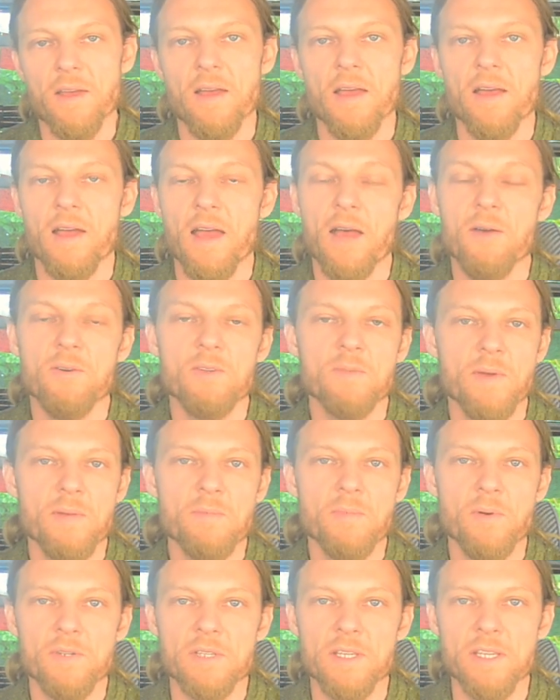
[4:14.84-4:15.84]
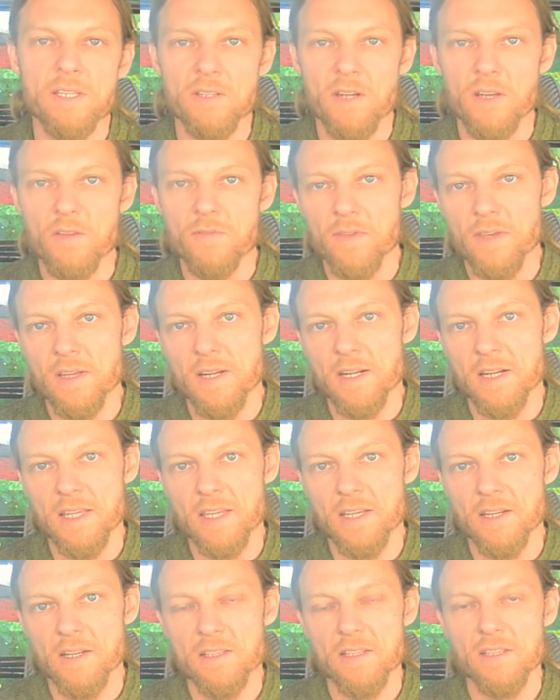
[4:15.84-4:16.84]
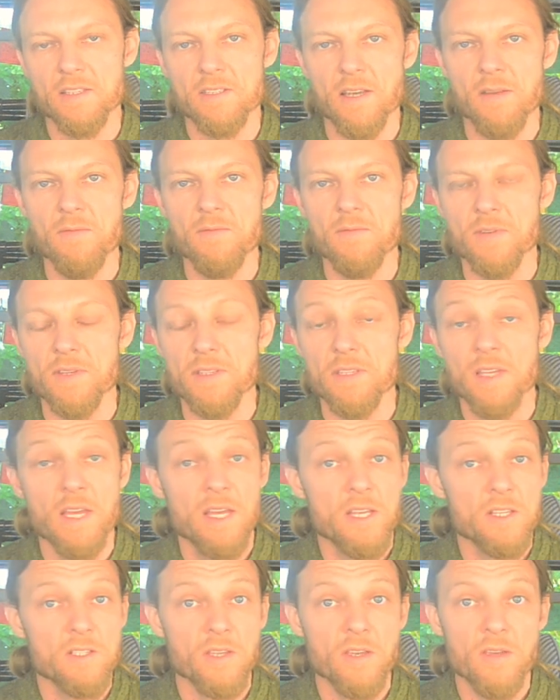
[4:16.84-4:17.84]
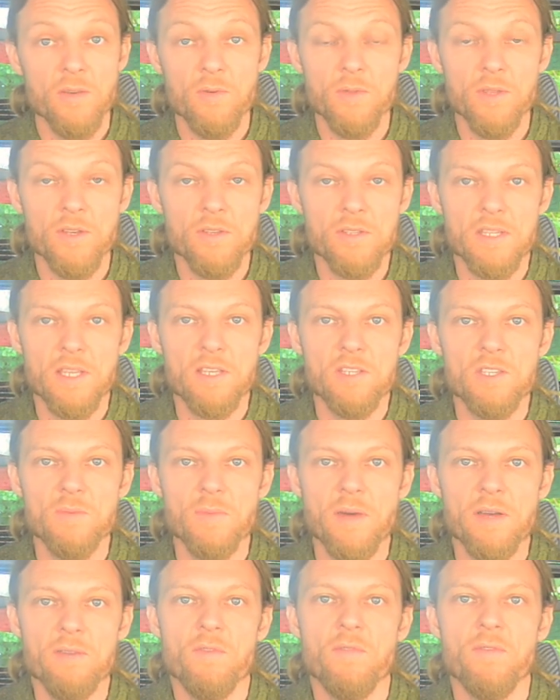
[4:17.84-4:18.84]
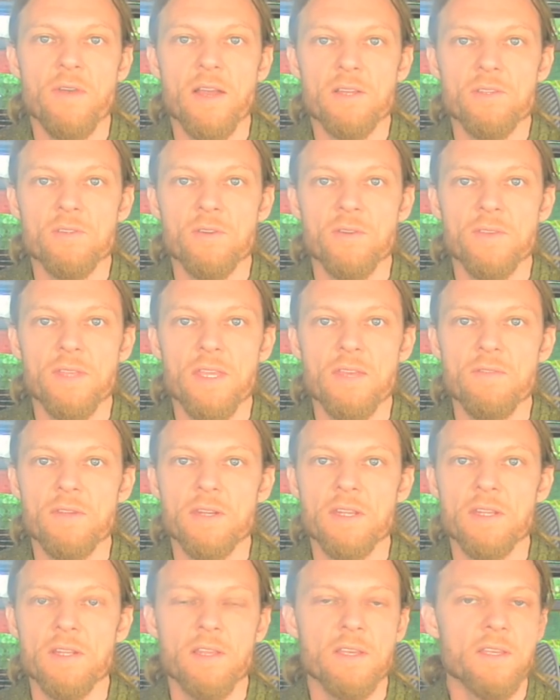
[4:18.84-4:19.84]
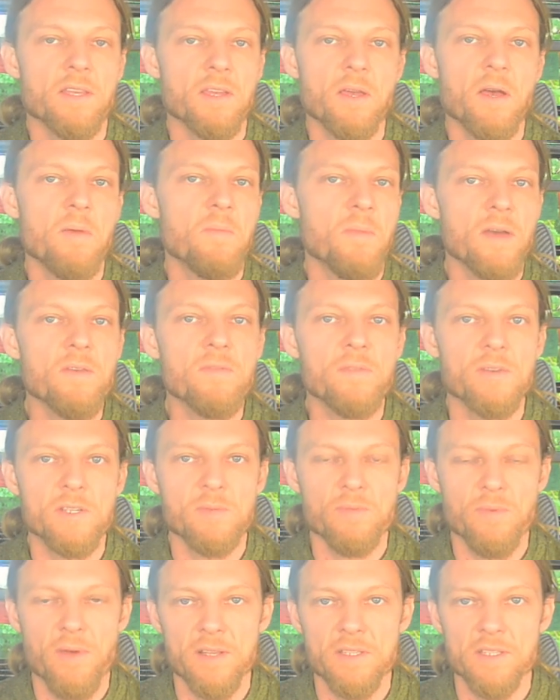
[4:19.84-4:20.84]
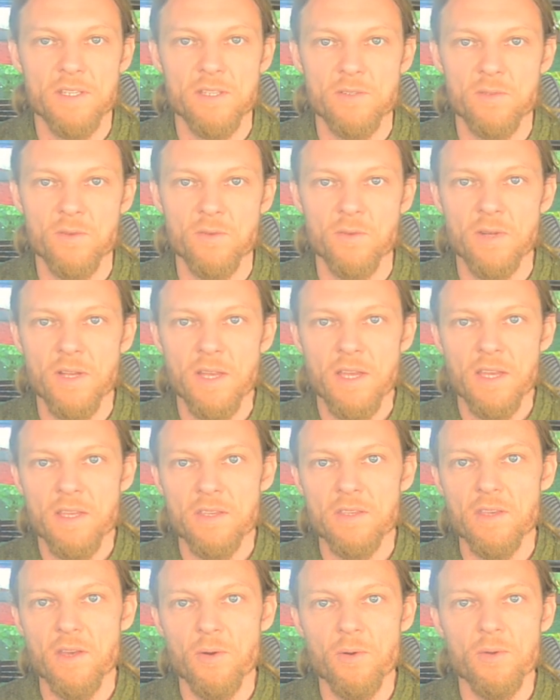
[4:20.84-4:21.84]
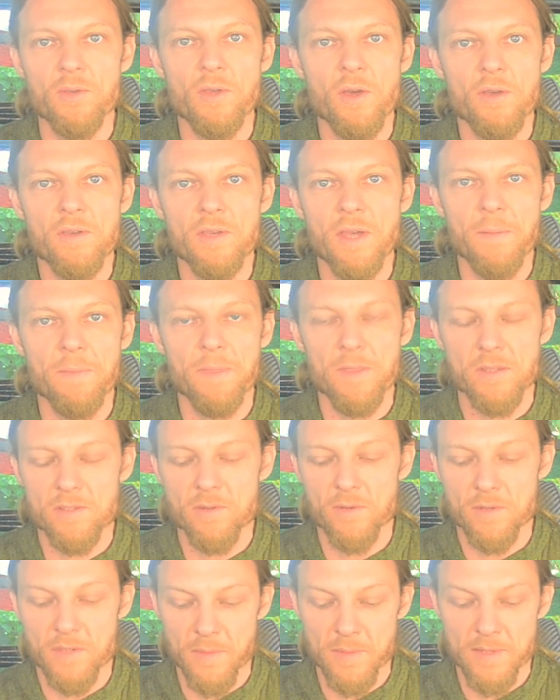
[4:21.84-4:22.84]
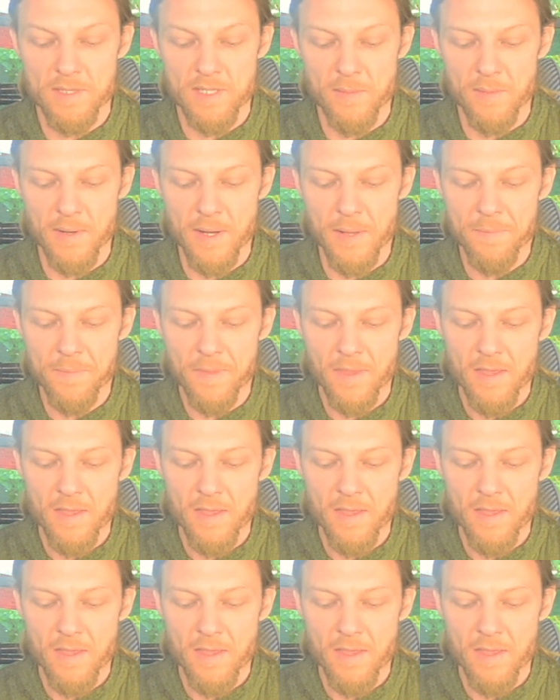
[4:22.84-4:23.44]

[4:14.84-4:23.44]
How was my body? Did I feel any kind of discomfort? So all those things you might reflect on even in like a mindfulness practice or yoga, so something similar.